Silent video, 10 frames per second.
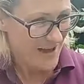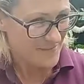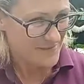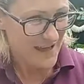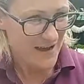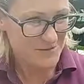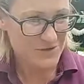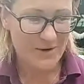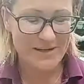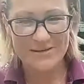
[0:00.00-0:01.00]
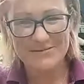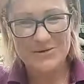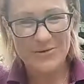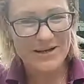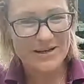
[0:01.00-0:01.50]
Yeah, it was
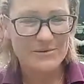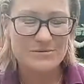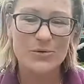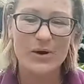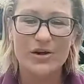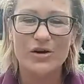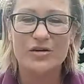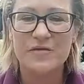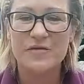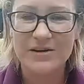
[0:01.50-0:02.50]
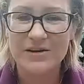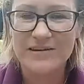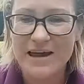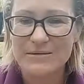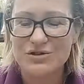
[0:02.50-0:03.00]
quite good fun at the
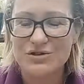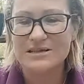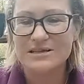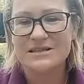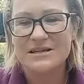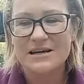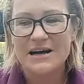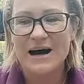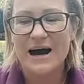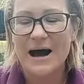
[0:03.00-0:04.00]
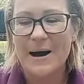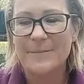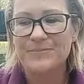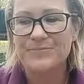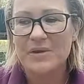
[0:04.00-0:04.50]
time doing it.
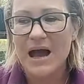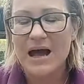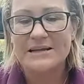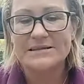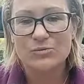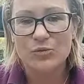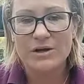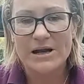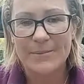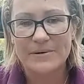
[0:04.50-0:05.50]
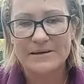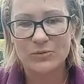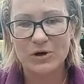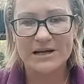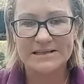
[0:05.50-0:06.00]
And
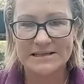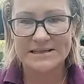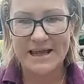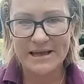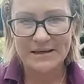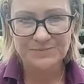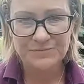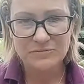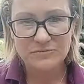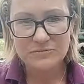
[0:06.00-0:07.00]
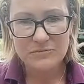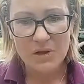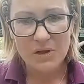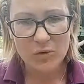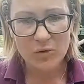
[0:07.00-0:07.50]
what I did then
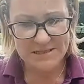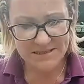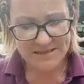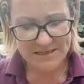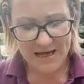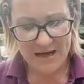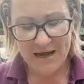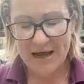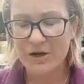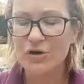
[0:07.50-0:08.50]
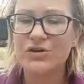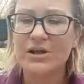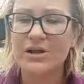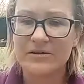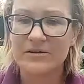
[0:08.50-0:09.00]
was that I
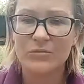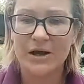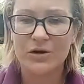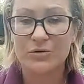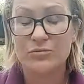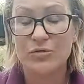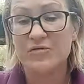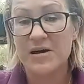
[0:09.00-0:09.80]
couldn't move my